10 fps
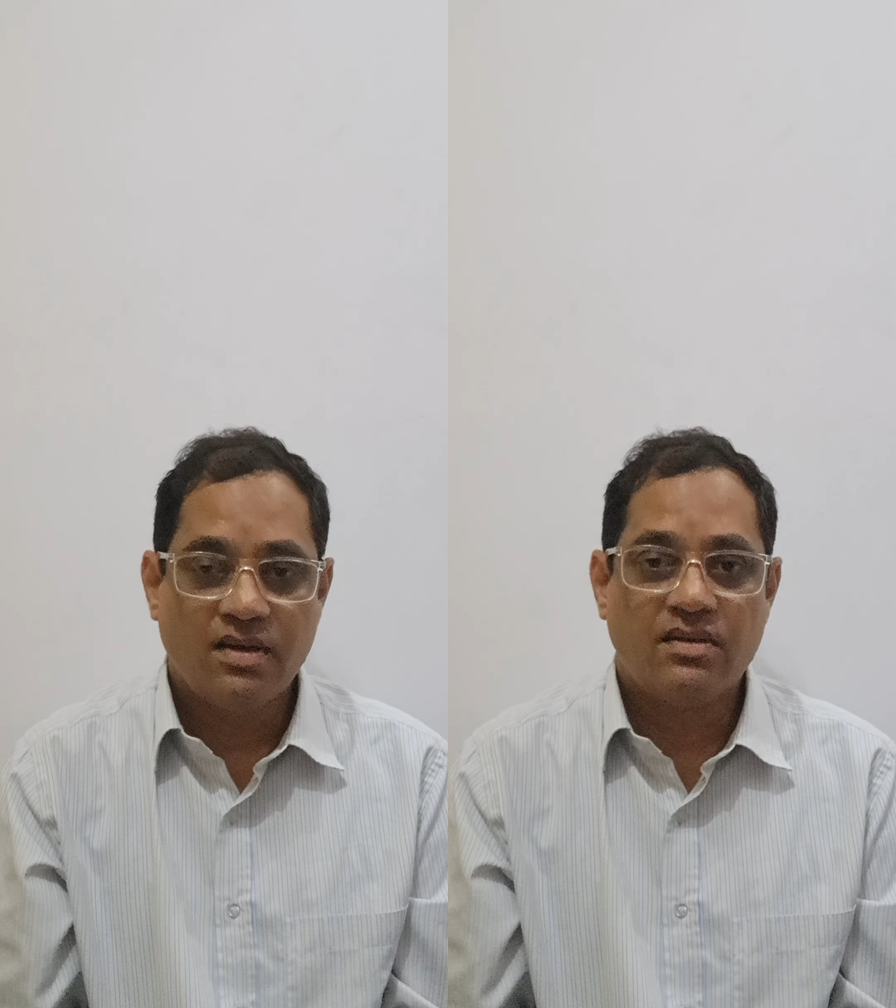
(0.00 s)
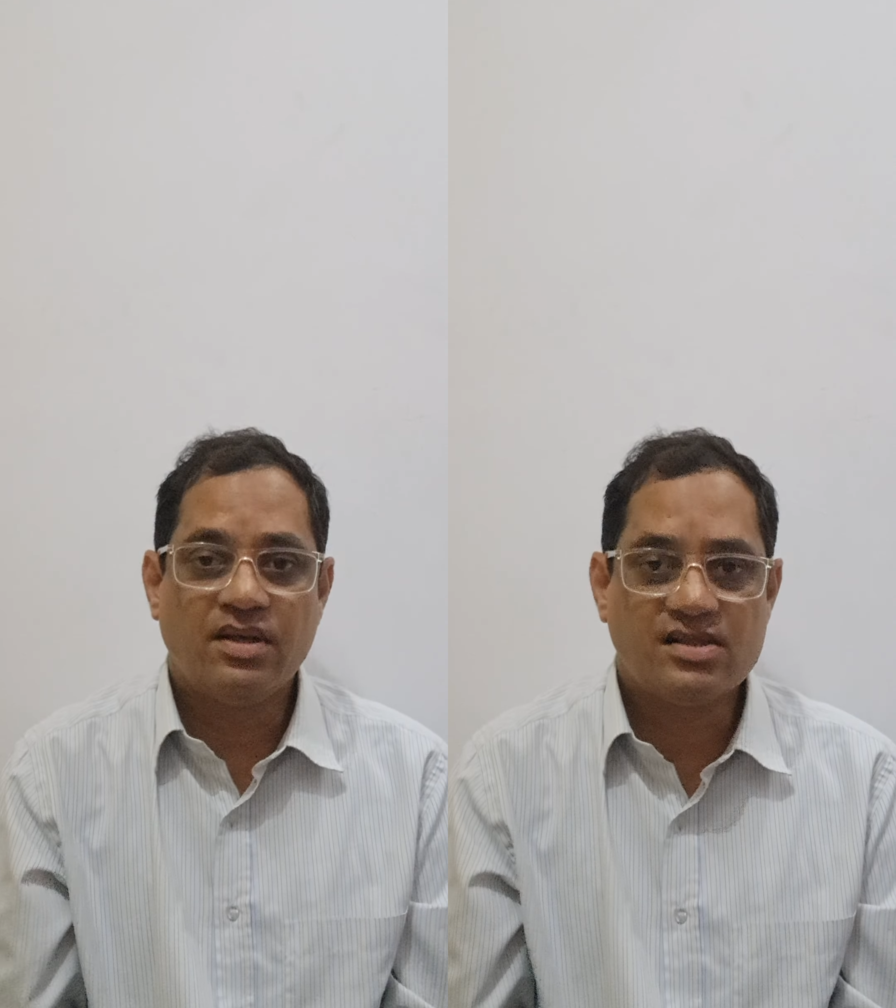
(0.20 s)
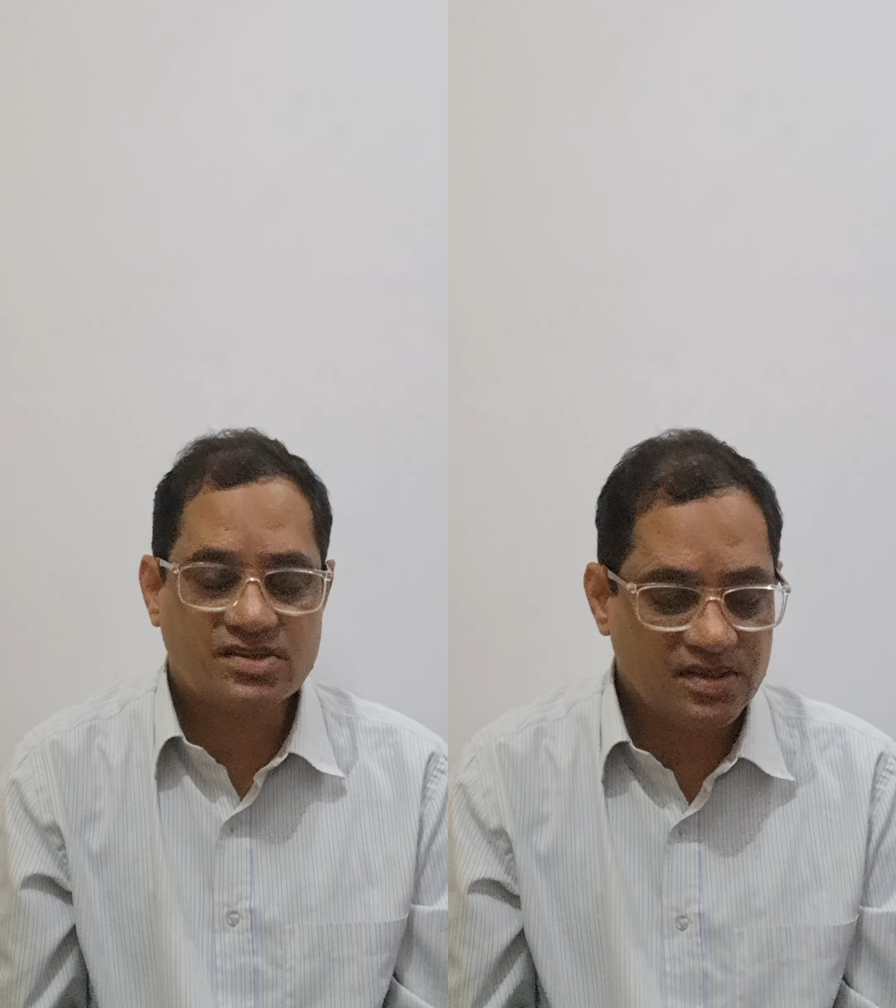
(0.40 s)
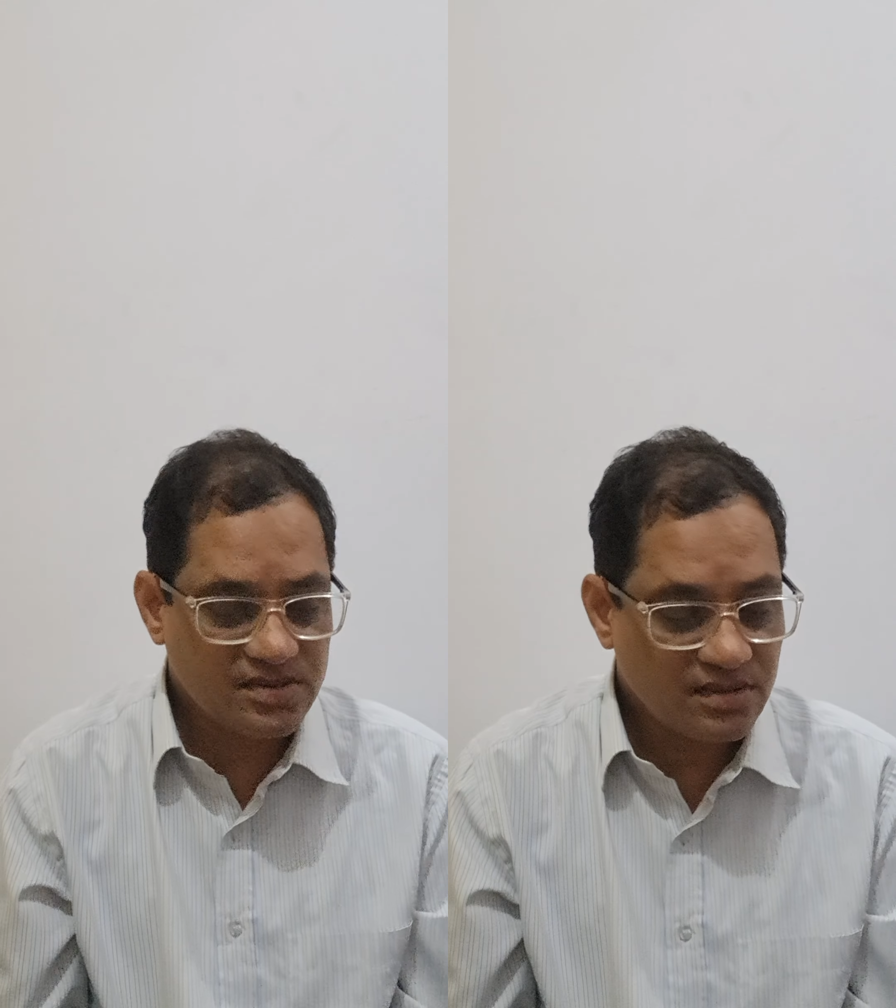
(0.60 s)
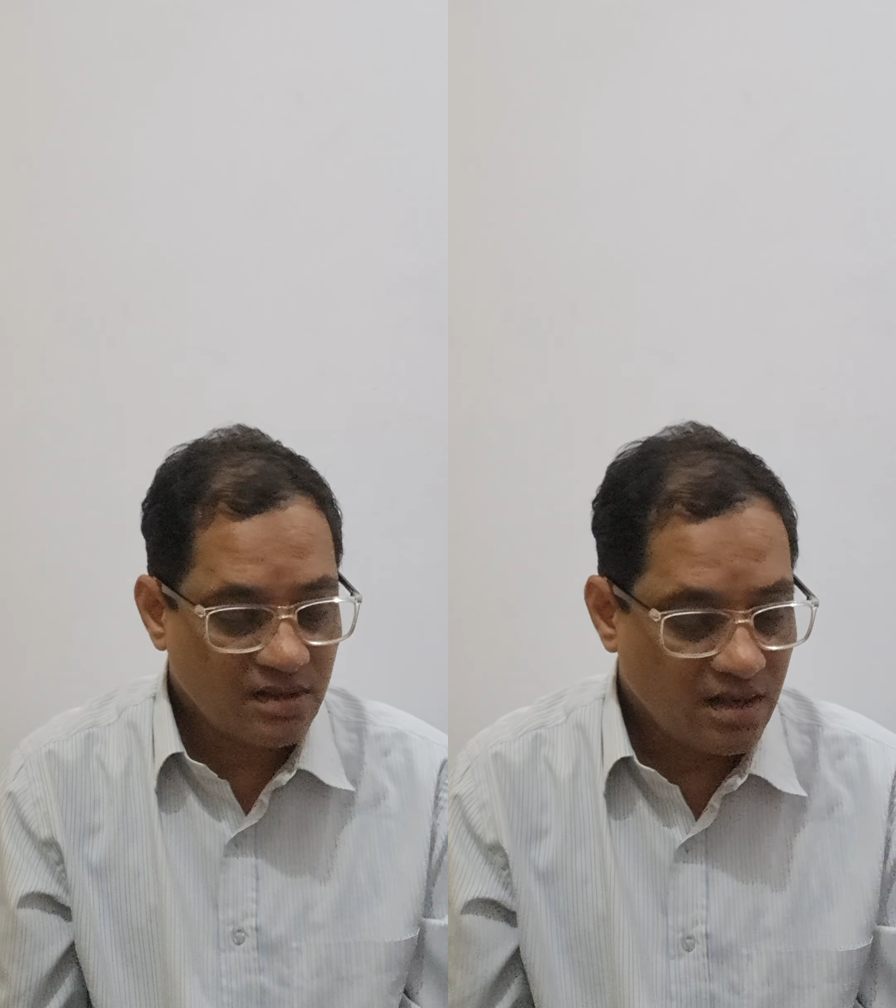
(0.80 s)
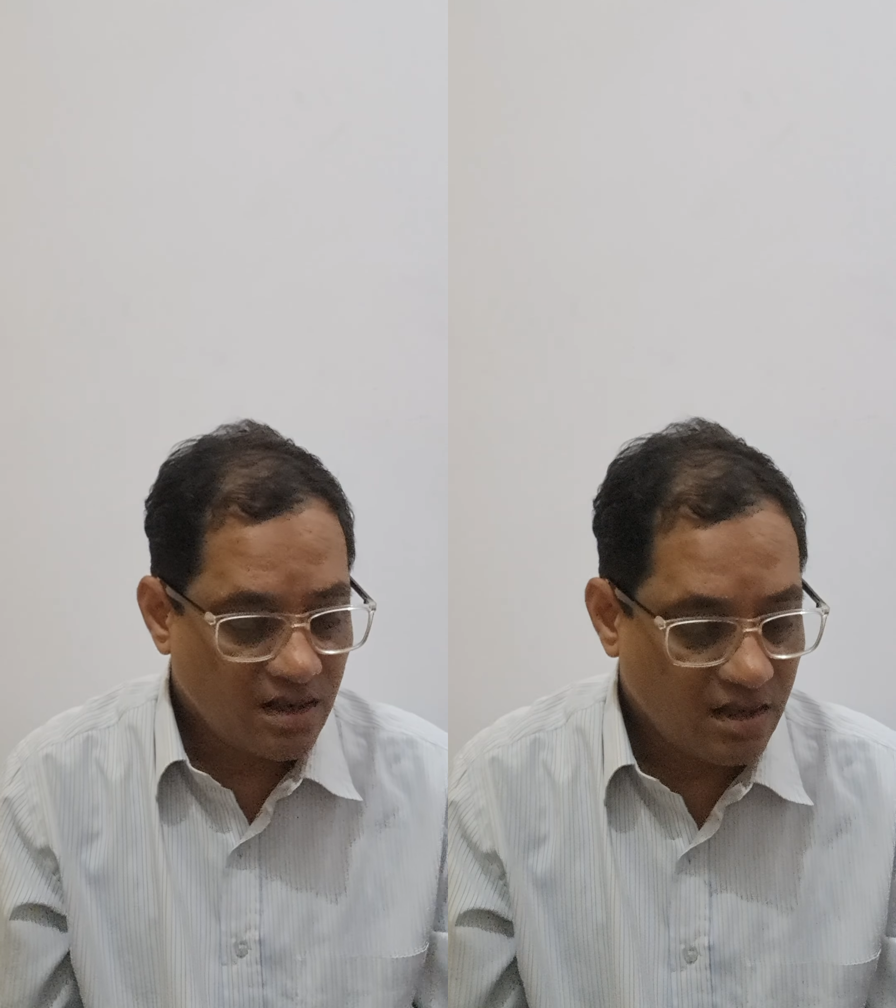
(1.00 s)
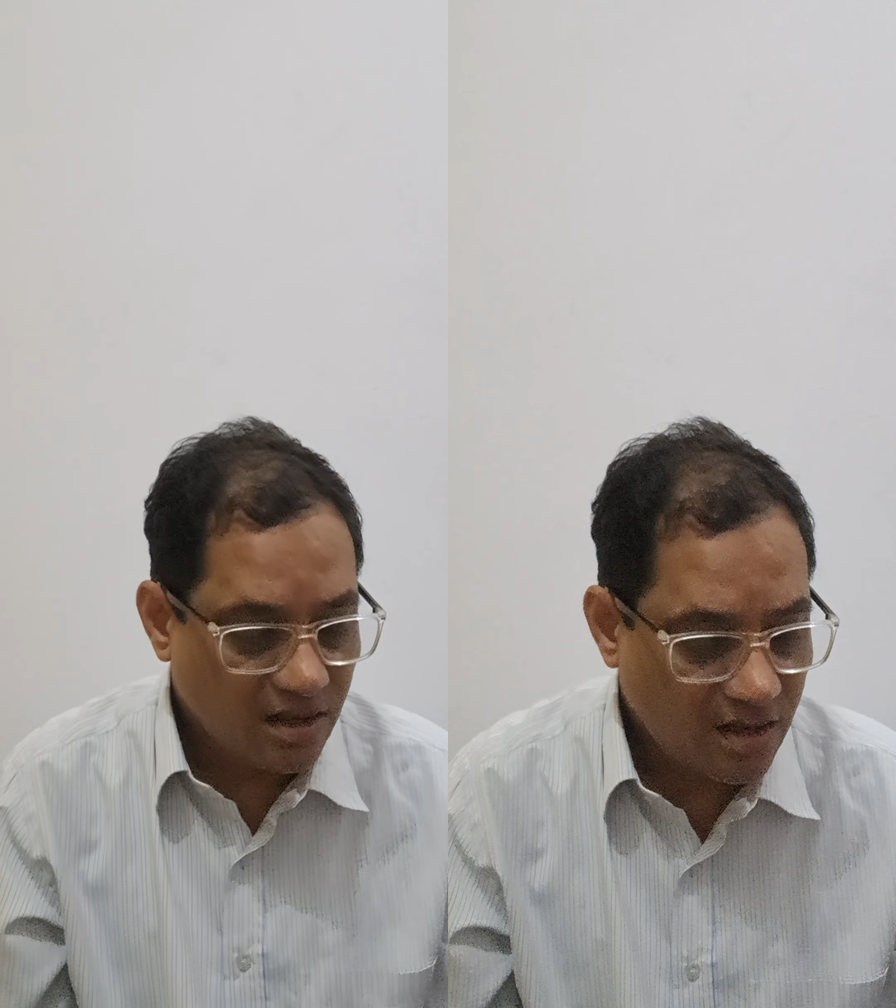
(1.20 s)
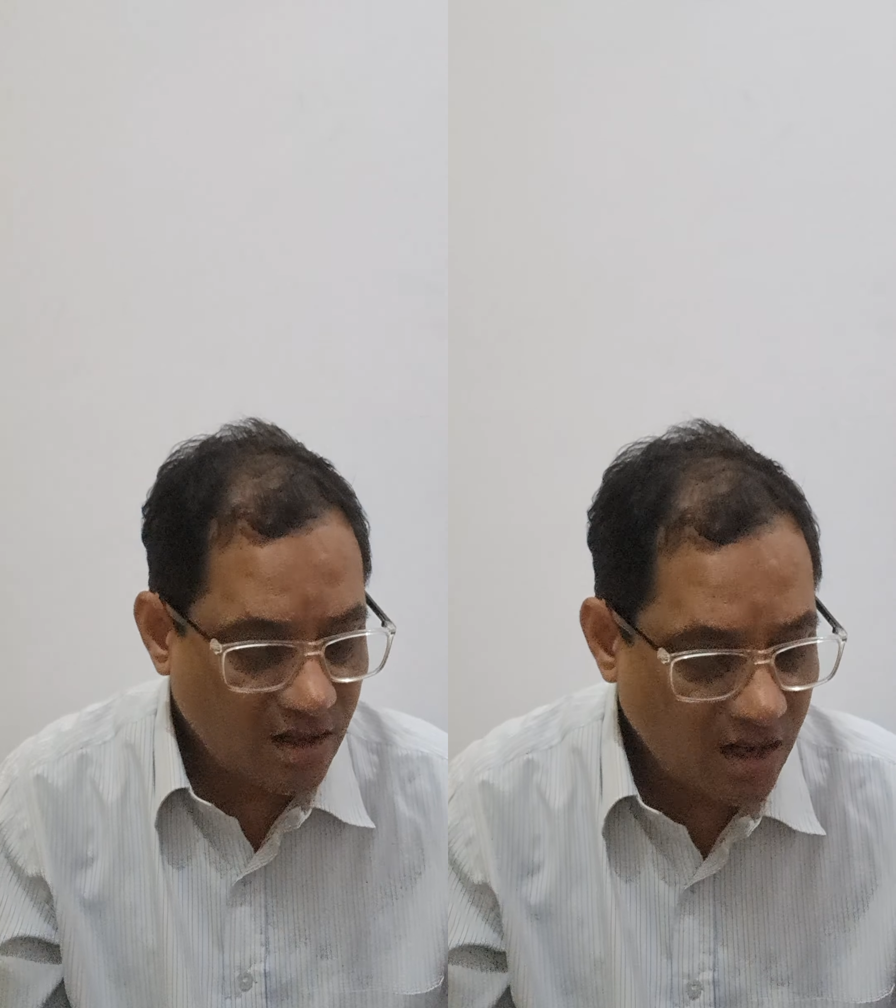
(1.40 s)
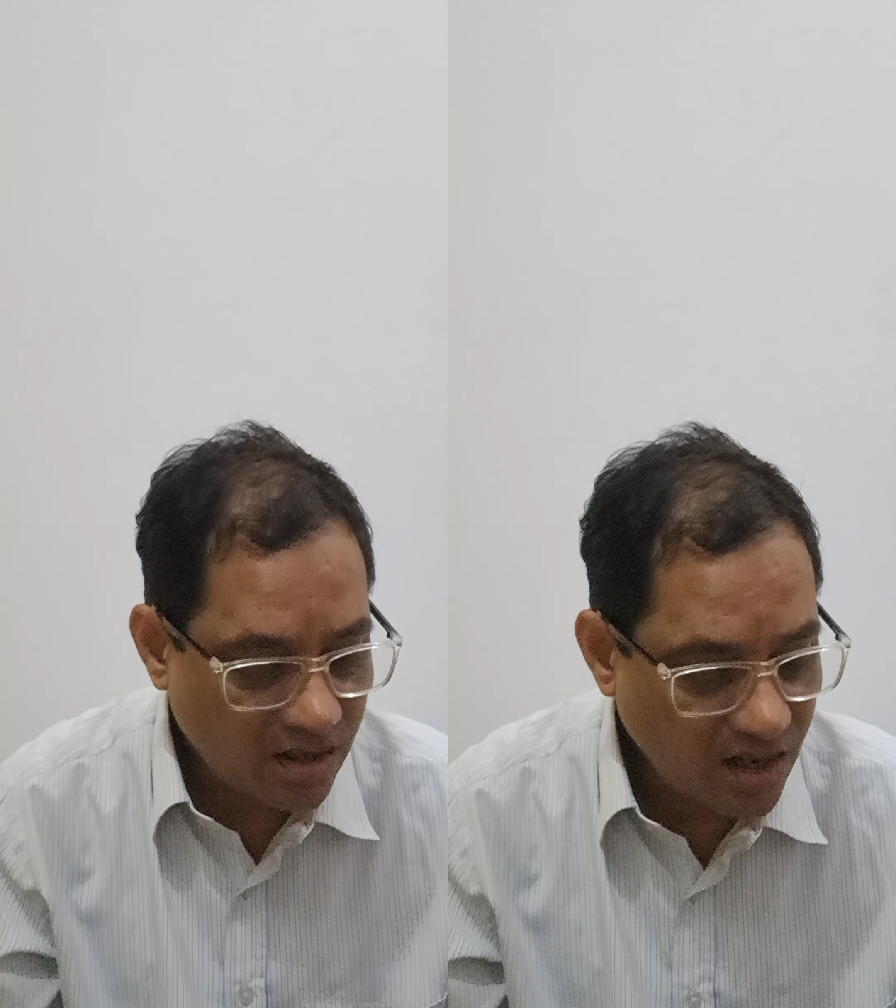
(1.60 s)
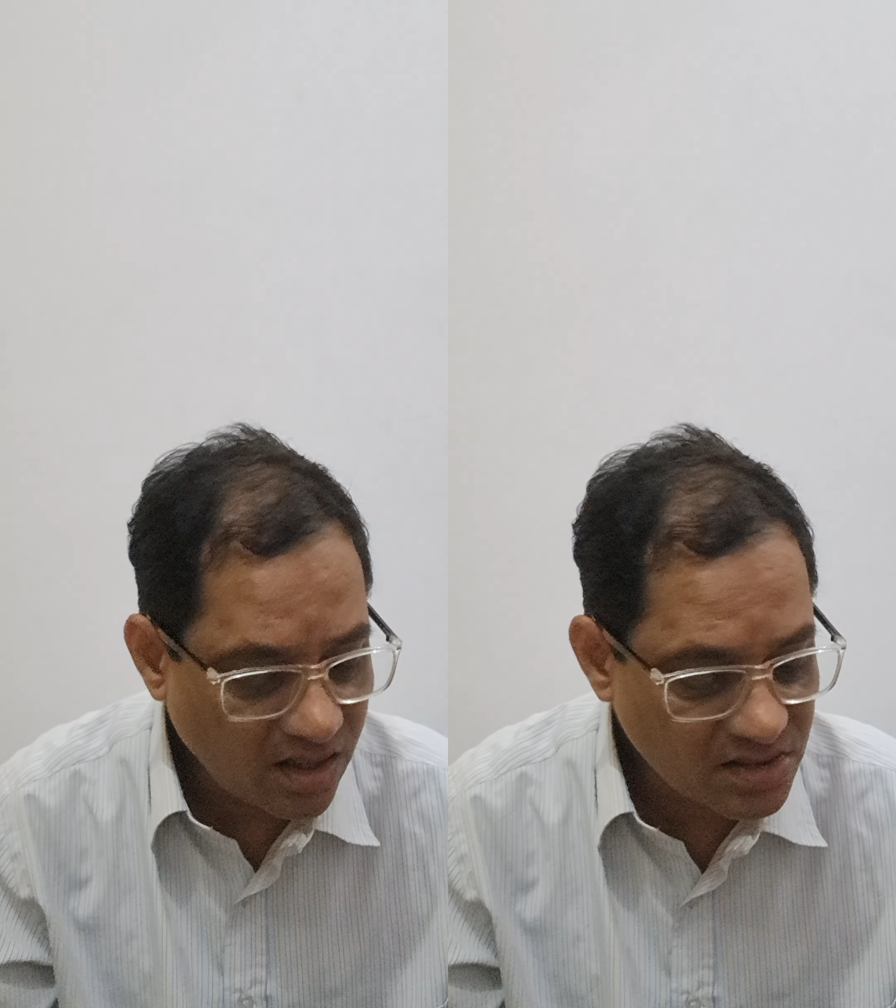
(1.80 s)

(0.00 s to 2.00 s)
Next is Akara